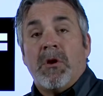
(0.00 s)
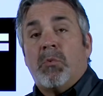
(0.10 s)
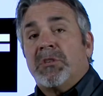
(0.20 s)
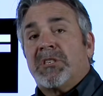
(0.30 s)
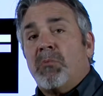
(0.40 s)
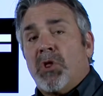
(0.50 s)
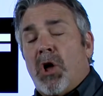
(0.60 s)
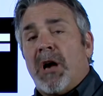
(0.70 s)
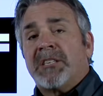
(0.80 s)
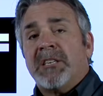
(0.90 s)
When someone
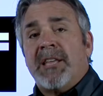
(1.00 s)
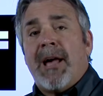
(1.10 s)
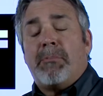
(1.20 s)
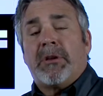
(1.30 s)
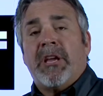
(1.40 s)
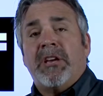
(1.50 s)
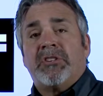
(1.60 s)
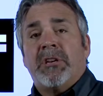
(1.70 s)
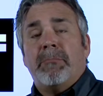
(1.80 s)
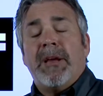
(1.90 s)
logs into the
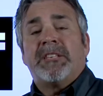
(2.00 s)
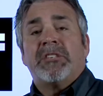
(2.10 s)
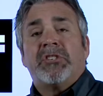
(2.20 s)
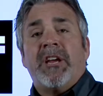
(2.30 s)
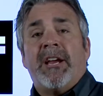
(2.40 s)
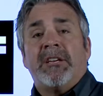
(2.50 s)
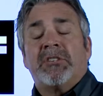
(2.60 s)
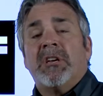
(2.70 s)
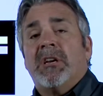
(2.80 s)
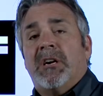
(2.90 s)
application and makes a
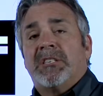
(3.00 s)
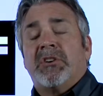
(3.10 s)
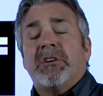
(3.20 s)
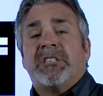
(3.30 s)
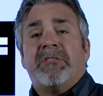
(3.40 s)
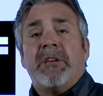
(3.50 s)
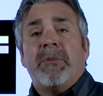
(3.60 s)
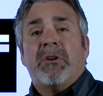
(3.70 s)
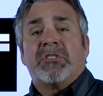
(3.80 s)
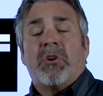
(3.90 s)
change, a series of
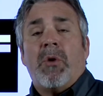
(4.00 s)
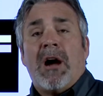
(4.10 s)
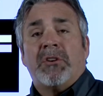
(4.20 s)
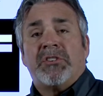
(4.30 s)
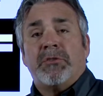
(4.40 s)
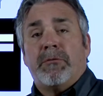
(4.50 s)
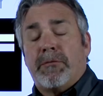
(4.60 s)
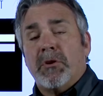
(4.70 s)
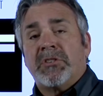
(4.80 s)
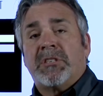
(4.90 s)
emails go out to
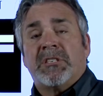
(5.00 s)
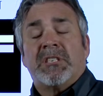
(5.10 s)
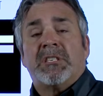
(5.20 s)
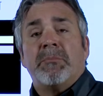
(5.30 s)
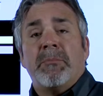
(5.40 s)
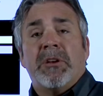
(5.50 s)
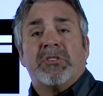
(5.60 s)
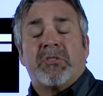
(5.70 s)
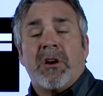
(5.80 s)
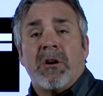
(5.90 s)
first, the system
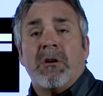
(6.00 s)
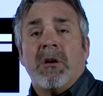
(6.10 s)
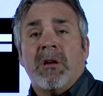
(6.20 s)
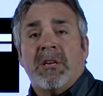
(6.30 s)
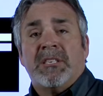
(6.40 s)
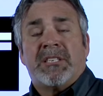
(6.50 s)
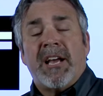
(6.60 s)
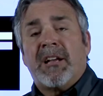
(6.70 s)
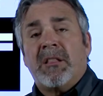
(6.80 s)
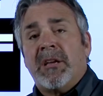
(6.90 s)
administrator,
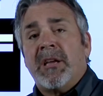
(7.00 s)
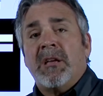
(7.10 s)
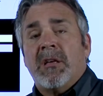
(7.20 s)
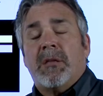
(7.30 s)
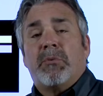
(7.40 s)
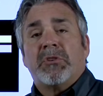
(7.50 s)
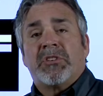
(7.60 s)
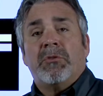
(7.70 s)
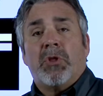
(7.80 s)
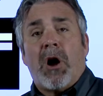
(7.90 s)
secondly, the
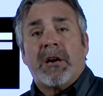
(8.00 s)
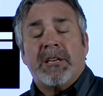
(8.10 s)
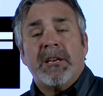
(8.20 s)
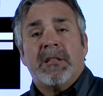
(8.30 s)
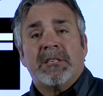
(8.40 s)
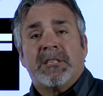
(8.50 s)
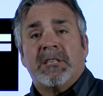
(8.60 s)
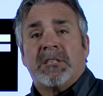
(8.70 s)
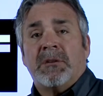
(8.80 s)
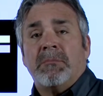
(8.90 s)
person who logged into the
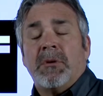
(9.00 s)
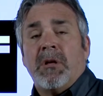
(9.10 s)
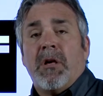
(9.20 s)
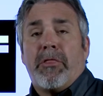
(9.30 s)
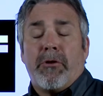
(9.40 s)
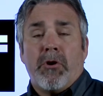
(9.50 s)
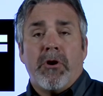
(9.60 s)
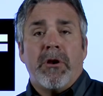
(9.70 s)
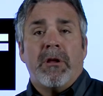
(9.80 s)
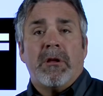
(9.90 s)
system,
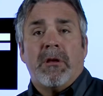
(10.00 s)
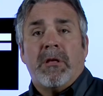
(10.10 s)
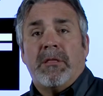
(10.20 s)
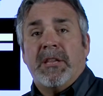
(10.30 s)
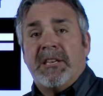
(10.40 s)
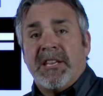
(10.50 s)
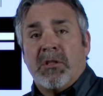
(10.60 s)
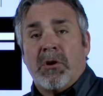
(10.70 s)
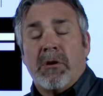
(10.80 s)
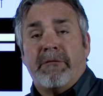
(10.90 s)
third, the
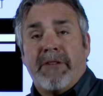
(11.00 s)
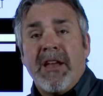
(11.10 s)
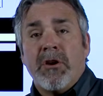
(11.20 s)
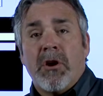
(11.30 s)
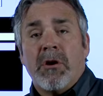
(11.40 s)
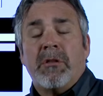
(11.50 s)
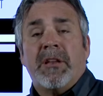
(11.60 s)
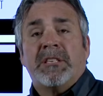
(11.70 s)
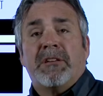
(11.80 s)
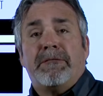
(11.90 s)
dealer vendor
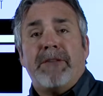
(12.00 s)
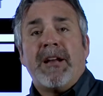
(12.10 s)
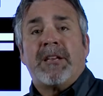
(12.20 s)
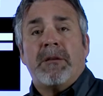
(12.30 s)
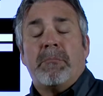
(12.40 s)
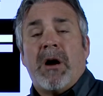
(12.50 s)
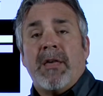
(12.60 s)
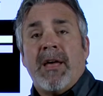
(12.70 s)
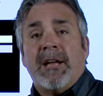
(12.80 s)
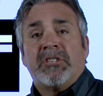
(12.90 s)
that is affected
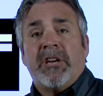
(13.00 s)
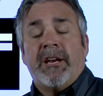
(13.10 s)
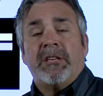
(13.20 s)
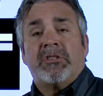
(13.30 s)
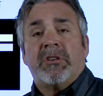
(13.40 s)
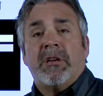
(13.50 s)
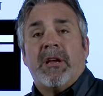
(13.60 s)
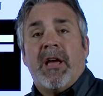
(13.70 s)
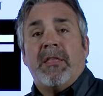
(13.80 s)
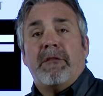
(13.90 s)
by that change,
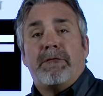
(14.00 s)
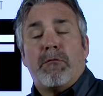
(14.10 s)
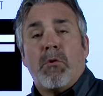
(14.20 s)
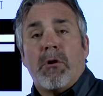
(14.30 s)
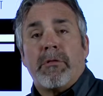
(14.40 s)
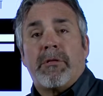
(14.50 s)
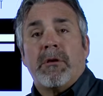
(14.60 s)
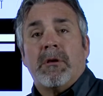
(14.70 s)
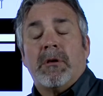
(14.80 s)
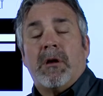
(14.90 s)
and then fourth,
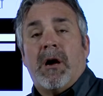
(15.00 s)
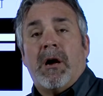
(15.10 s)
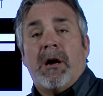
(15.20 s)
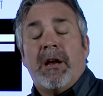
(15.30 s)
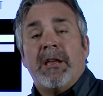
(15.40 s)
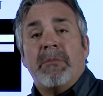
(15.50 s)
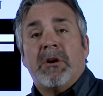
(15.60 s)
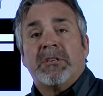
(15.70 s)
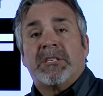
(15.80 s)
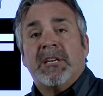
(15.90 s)
an
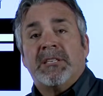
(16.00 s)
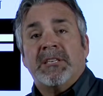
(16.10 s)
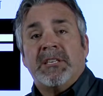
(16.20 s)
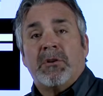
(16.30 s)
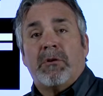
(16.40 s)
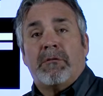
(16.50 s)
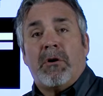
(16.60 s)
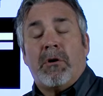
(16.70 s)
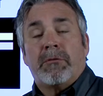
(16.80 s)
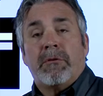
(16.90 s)
email is sent to
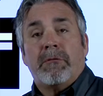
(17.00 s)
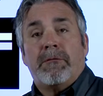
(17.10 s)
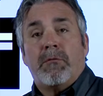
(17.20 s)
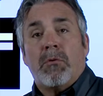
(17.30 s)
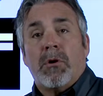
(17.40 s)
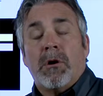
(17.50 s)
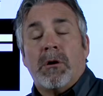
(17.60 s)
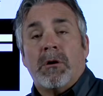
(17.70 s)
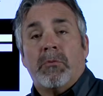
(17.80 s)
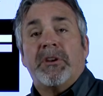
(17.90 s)
DealerVault
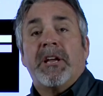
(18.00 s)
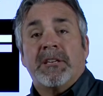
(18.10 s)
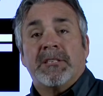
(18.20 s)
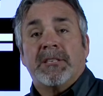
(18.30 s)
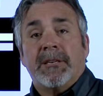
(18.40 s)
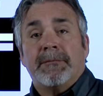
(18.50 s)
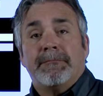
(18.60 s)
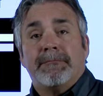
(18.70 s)
for redundancy.